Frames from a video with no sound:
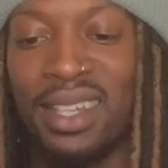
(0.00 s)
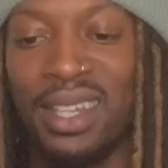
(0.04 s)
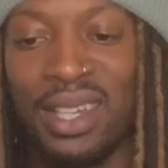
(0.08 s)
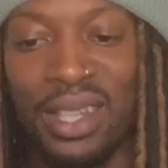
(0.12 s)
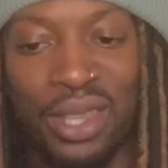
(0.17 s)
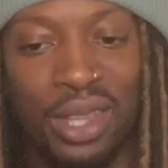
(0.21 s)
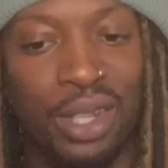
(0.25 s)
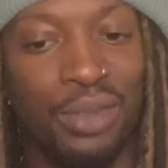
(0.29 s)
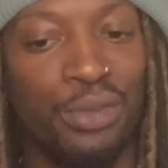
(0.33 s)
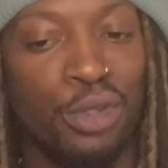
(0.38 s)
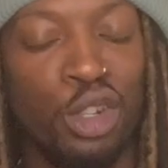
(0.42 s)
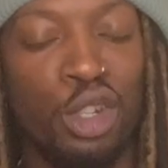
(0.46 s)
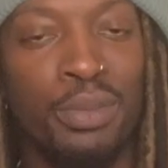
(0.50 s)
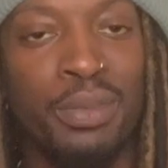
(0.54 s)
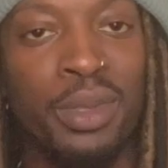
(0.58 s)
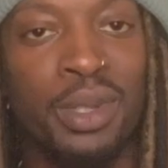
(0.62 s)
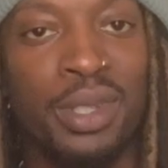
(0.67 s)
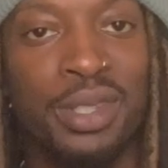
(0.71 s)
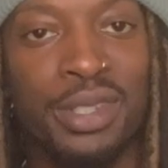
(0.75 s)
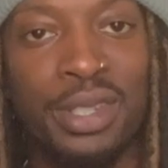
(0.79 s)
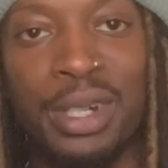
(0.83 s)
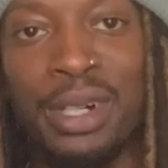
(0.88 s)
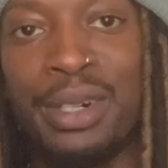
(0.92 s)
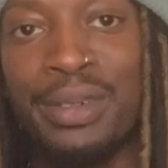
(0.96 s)
The
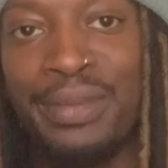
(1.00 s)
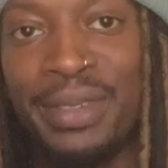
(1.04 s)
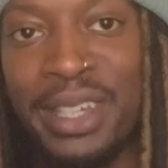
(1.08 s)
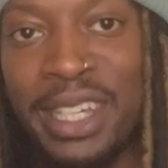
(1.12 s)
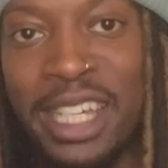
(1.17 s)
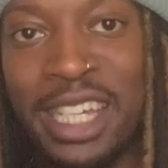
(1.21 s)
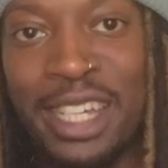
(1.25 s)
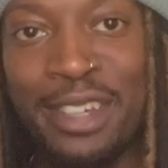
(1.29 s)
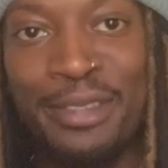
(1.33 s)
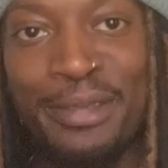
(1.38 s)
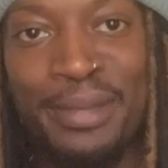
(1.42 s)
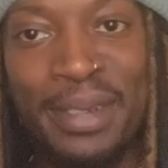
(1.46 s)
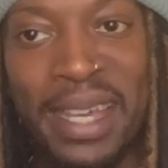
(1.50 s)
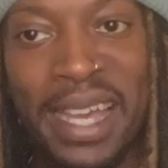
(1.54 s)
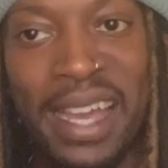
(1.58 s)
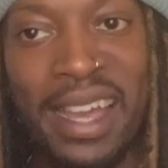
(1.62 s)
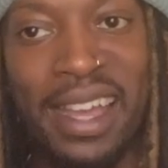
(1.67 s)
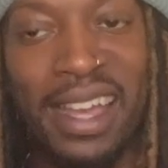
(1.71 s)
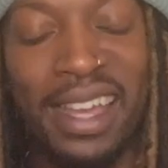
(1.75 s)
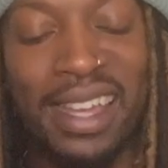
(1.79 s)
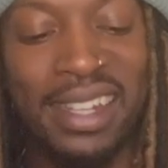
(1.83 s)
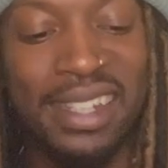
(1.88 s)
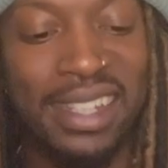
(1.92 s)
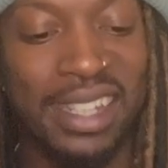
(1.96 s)
rumors of him
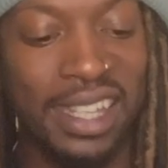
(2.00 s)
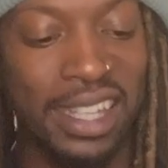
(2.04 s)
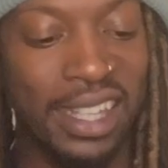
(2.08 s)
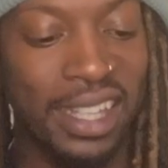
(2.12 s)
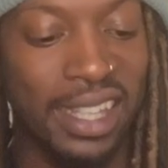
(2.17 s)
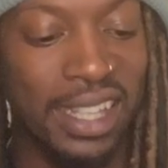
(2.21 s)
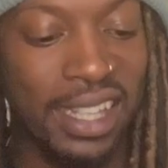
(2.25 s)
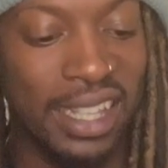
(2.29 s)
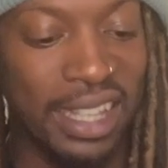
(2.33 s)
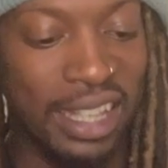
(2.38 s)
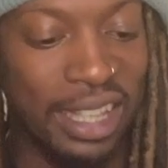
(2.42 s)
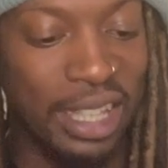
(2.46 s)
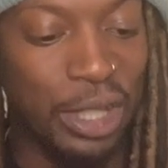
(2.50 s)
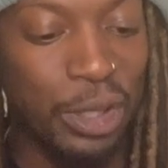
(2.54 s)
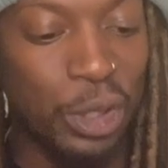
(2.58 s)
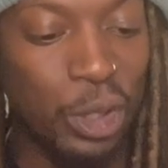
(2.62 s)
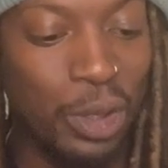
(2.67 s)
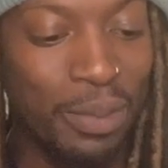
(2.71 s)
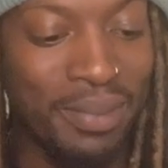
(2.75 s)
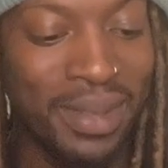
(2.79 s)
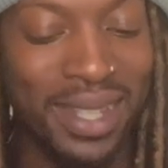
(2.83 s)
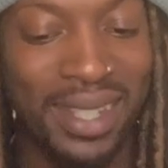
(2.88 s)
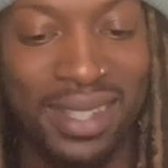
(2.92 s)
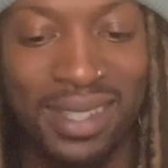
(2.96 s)
and Little
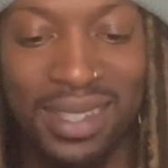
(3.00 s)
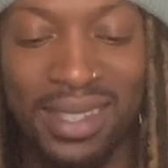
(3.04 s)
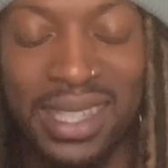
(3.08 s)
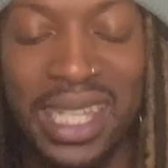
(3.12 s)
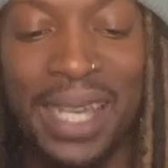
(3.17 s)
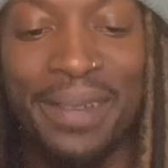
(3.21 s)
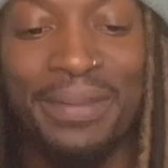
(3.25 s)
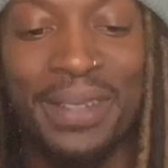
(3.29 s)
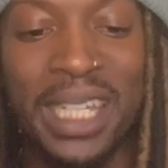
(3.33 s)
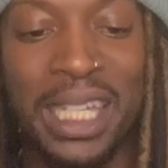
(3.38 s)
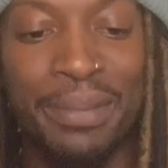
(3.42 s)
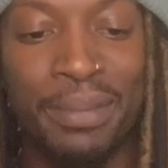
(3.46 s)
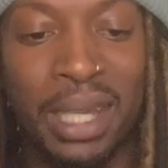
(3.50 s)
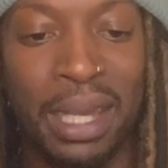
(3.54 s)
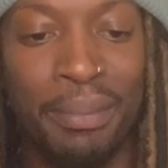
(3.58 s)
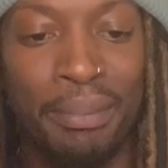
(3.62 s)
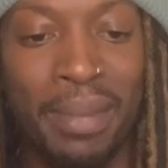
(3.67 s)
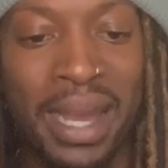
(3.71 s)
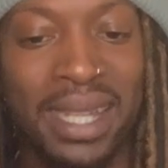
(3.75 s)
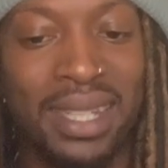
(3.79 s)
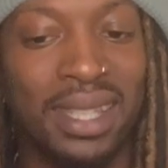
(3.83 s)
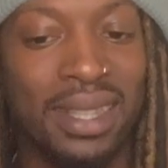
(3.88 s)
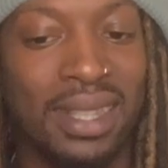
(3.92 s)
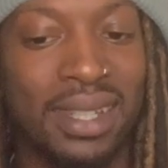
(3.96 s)
Miss Stephanie
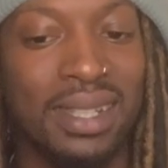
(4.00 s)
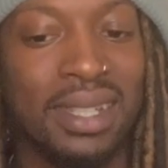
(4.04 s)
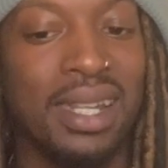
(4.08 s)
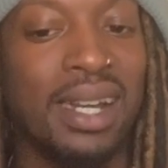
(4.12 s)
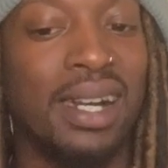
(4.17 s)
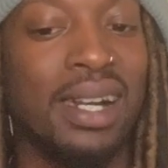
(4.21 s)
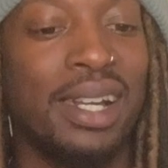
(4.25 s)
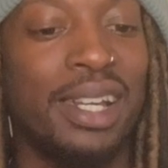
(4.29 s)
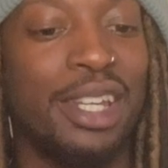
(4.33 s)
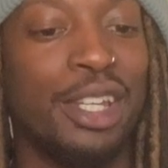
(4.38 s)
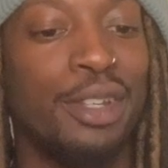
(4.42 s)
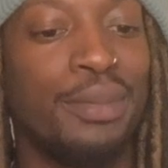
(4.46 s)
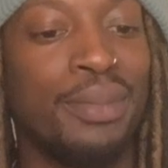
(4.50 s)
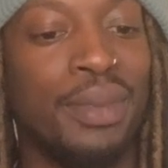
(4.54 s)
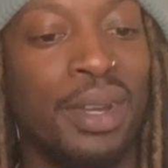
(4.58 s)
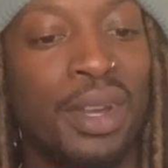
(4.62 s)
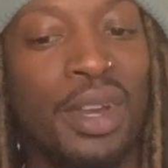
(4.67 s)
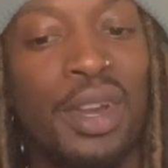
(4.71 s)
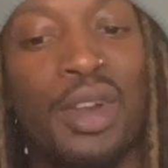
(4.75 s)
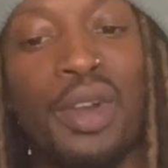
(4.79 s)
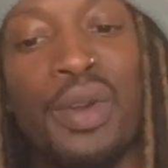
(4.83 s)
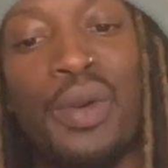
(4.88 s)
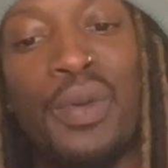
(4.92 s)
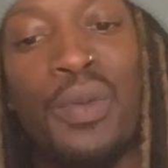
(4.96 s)
McMahon at the time
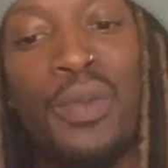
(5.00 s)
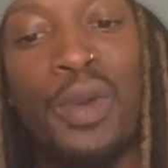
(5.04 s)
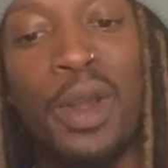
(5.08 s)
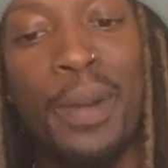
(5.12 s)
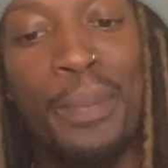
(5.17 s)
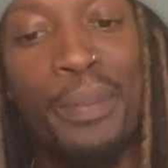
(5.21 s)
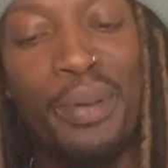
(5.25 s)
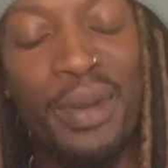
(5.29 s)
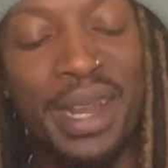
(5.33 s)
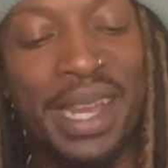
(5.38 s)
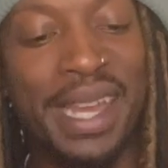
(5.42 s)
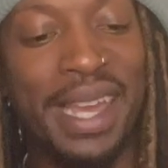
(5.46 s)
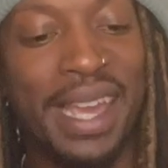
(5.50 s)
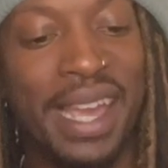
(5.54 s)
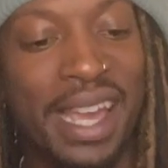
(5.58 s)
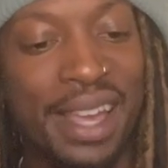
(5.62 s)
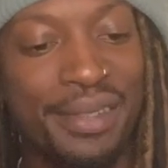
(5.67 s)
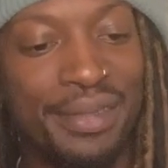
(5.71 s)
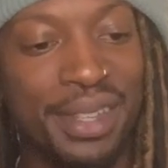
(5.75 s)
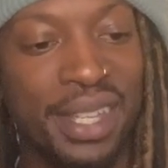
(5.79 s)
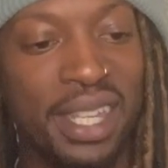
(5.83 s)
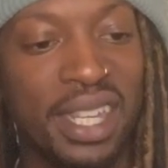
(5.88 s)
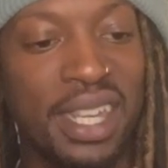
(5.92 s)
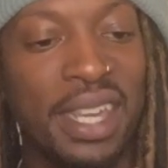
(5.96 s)
were pretty
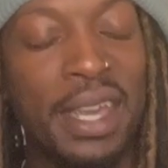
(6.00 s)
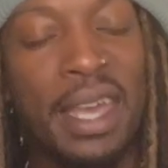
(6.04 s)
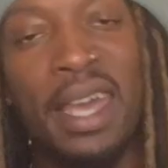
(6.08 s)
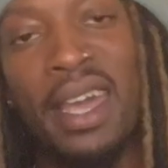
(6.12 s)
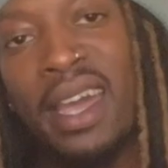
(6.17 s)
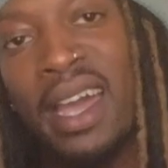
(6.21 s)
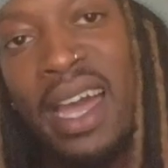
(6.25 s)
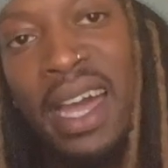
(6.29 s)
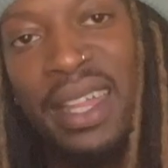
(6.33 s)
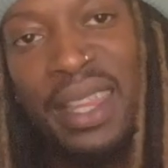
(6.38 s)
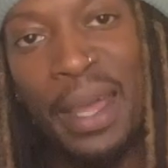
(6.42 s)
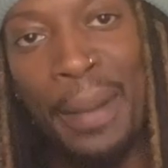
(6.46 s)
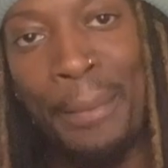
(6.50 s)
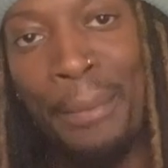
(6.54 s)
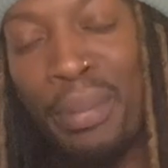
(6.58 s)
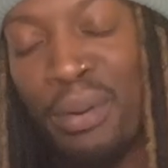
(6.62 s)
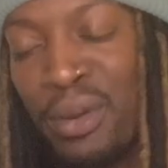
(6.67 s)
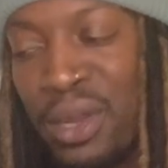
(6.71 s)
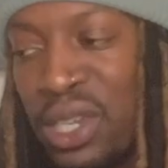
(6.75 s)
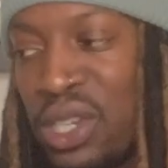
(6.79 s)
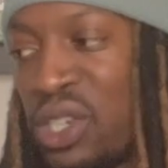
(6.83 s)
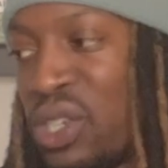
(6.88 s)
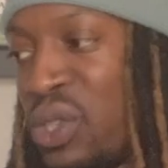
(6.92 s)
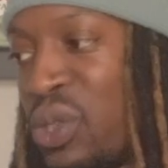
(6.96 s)
heavy, and I'm
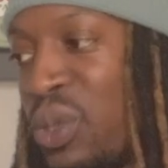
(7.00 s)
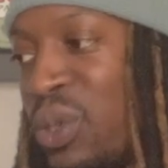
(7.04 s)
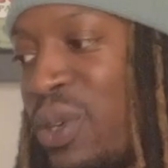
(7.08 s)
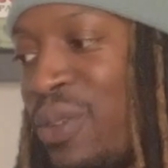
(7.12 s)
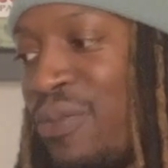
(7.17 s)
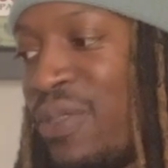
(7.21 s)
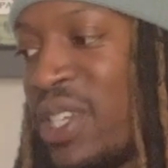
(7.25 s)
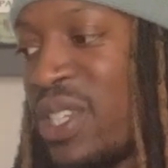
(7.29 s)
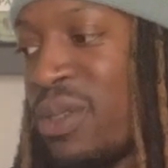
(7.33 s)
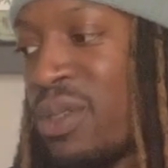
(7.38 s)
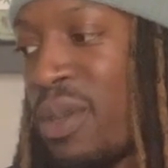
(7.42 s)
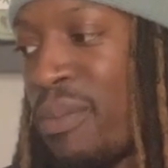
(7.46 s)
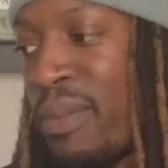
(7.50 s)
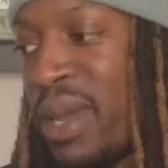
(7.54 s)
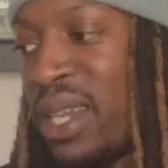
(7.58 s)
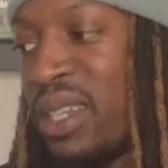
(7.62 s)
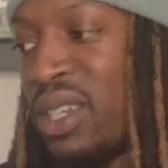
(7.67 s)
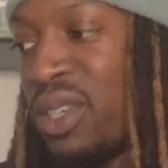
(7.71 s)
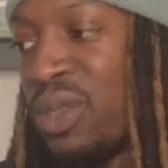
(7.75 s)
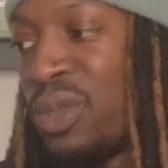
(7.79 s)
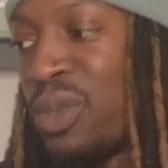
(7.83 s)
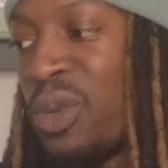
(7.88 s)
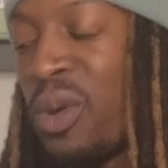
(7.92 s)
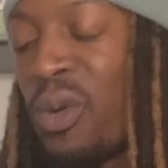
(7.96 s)
pretty sure Vince McMahon
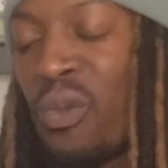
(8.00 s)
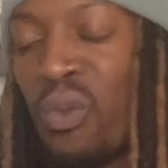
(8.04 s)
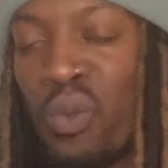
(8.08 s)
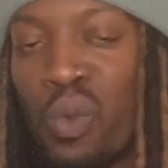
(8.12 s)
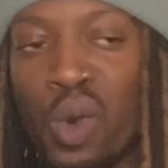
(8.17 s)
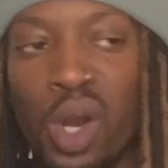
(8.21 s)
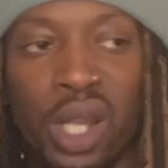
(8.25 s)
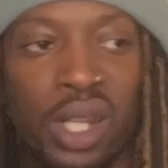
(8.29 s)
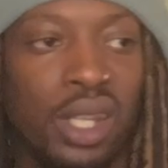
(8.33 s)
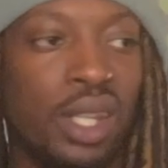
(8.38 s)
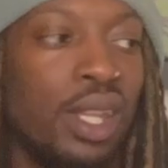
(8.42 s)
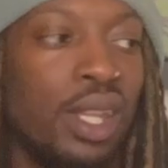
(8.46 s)
did not want